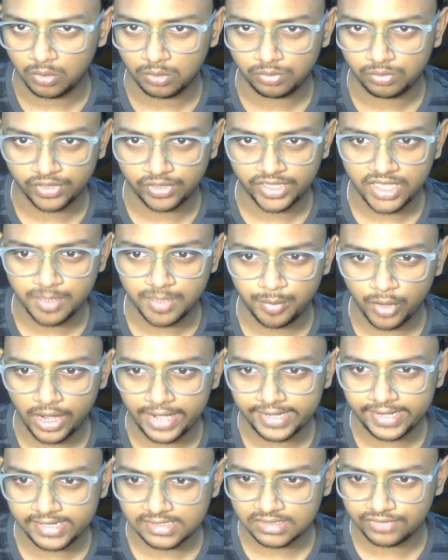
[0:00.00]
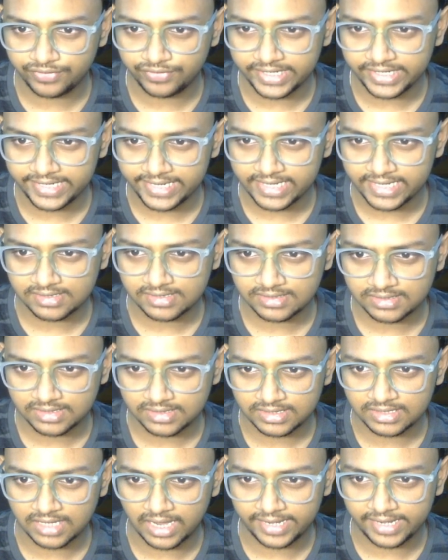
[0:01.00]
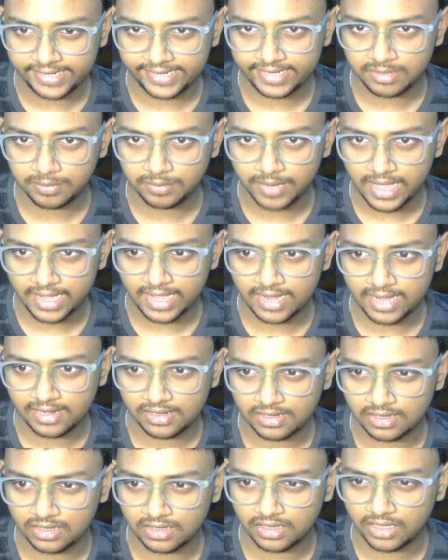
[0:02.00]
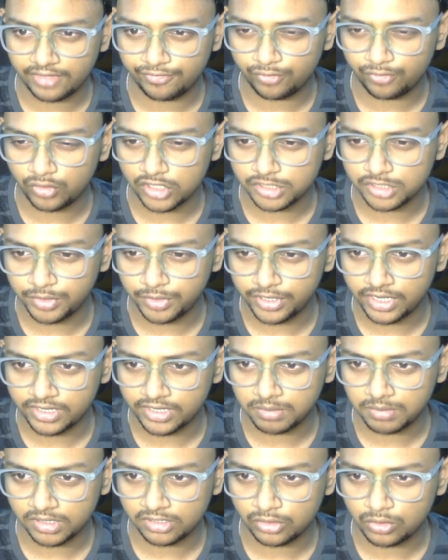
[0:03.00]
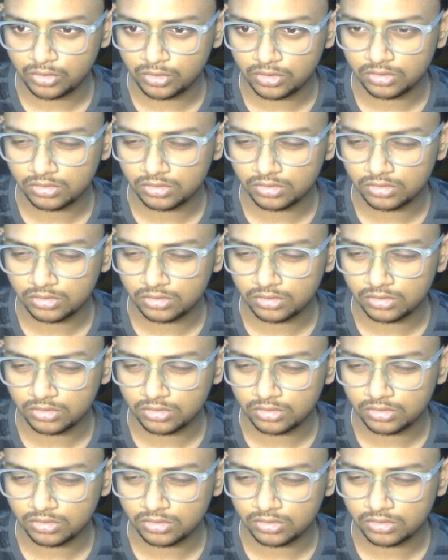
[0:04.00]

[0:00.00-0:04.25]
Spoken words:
The key point is if he takes, I take back, and f4 is protected by the rook.